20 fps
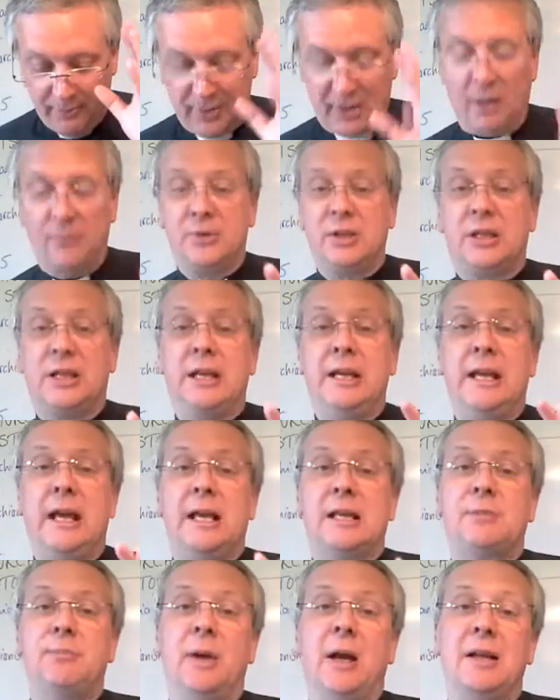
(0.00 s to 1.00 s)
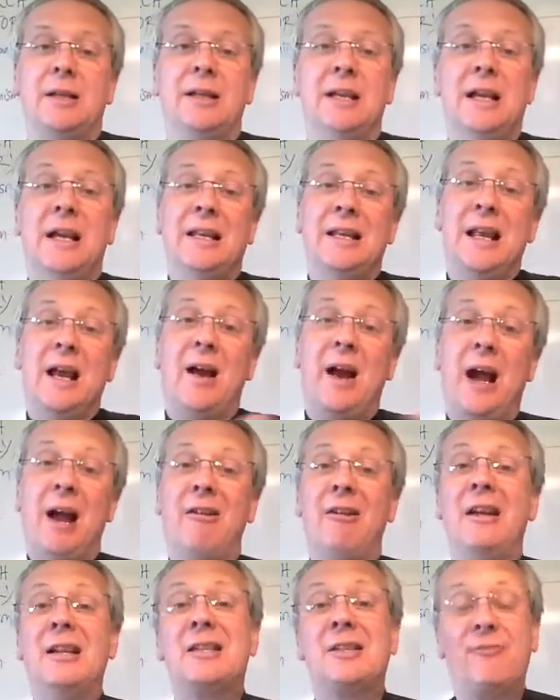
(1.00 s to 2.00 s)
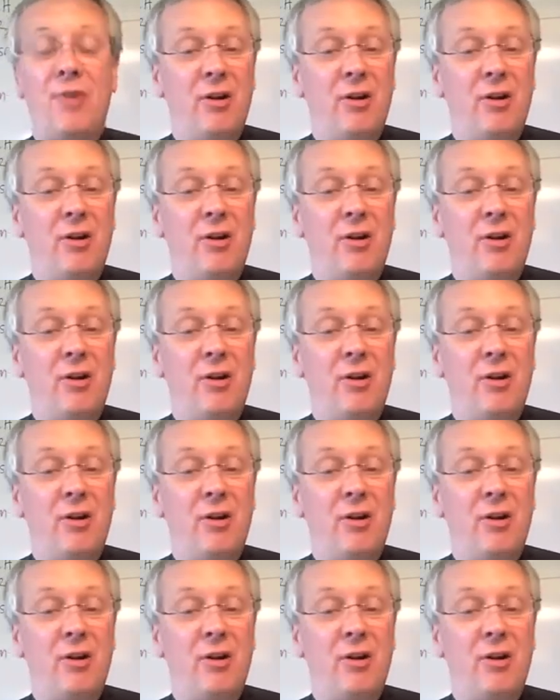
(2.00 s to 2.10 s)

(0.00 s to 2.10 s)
becomes a key aspect. Now, Arius,